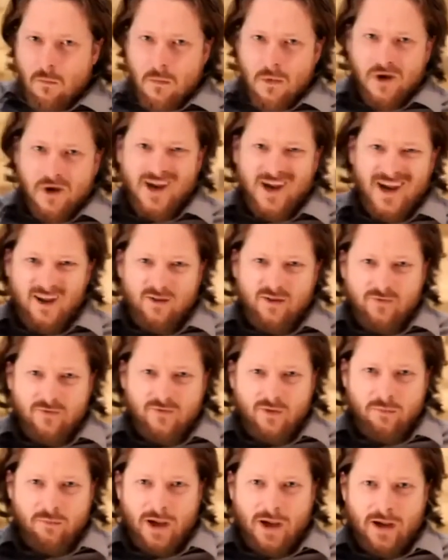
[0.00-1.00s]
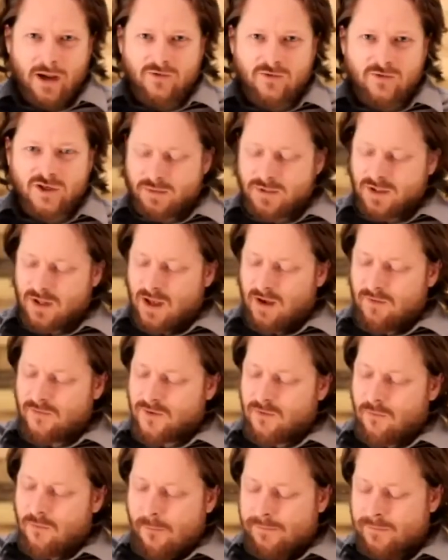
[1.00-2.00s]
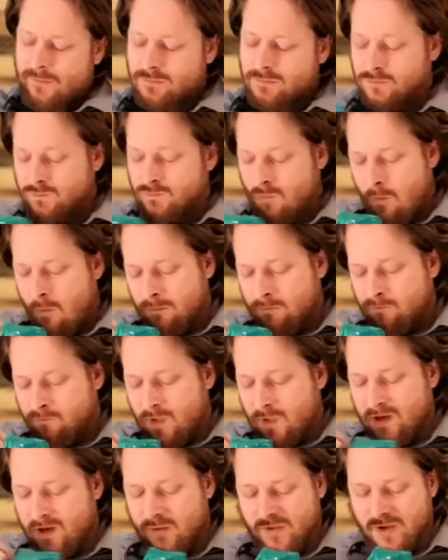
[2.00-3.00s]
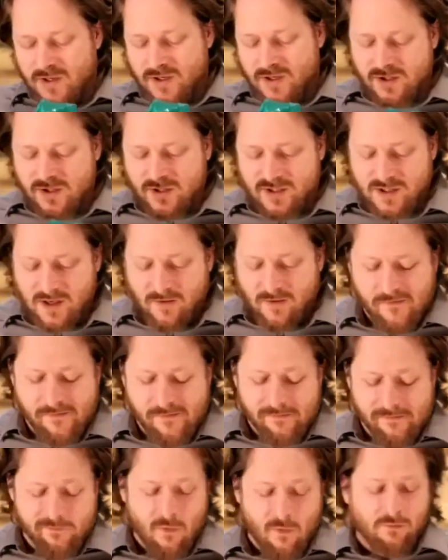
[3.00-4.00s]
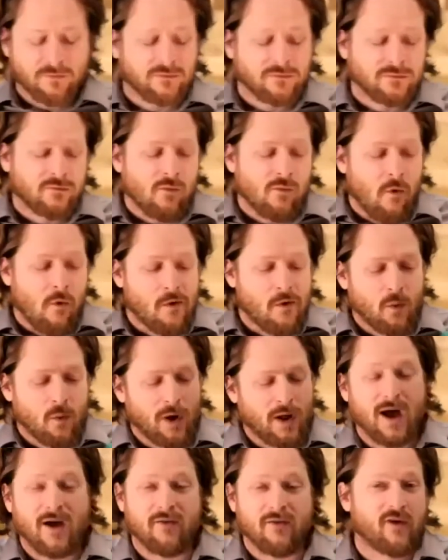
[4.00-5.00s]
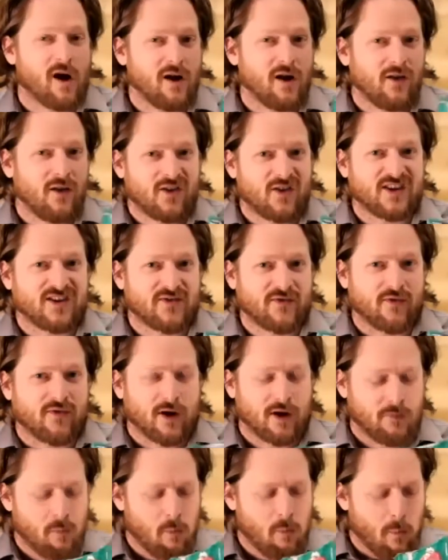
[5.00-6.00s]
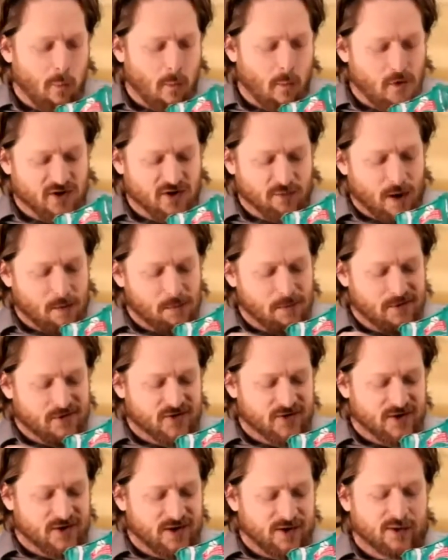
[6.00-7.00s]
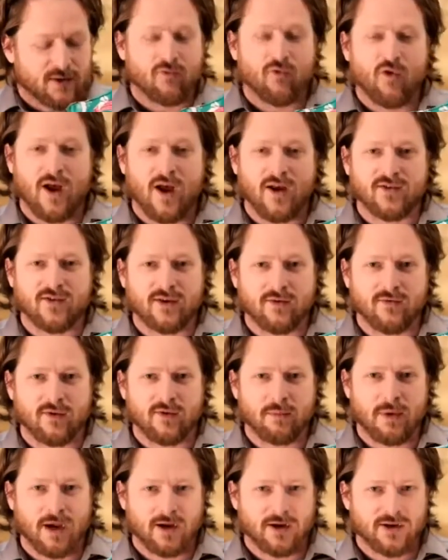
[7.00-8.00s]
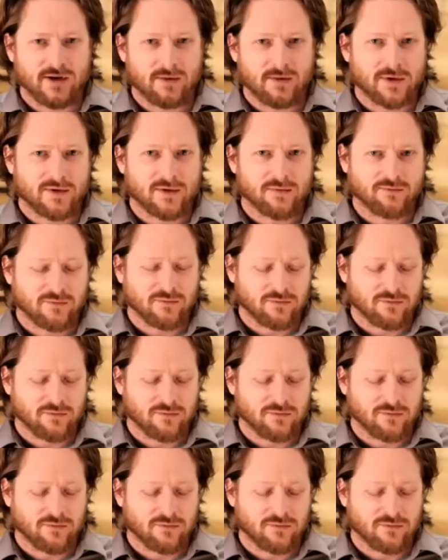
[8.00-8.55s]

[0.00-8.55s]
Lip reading: an eighth of the bag of chips left. And you think to yourself, well, I've gone this far. I should probably just eat the rest of the bag of chips.